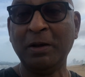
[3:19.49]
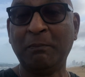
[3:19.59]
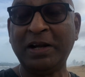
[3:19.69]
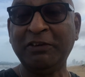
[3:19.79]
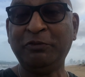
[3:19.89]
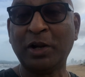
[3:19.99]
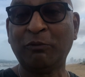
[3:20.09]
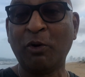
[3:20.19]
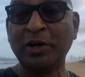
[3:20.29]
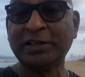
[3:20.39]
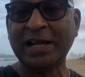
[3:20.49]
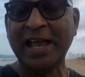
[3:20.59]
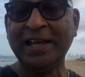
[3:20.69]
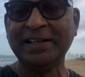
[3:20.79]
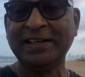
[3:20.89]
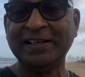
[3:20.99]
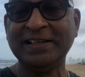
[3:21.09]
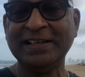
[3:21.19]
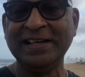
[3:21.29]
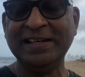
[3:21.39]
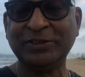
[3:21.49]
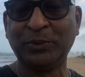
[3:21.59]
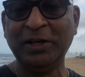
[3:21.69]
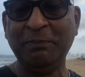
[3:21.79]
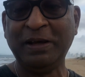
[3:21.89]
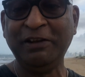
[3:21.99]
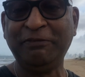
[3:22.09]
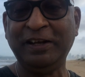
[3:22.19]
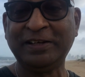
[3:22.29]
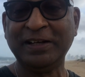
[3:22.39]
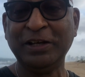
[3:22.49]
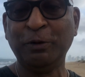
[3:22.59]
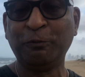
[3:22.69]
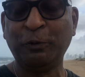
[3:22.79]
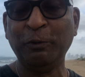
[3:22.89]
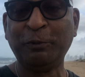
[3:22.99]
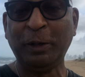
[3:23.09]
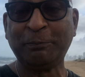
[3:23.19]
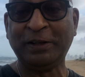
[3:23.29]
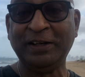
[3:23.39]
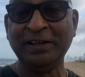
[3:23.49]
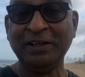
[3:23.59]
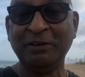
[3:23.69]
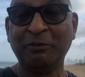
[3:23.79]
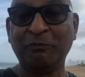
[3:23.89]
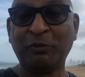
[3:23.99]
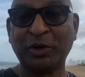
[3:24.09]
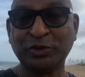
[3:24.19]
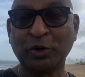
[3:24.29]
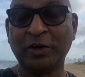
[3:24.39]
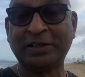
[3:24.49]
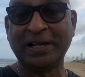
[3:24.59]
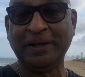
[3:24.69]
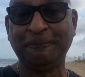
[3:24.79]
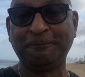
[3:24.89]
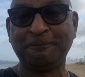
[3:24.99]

But if you are a water tank, it is only benefit few people for a short time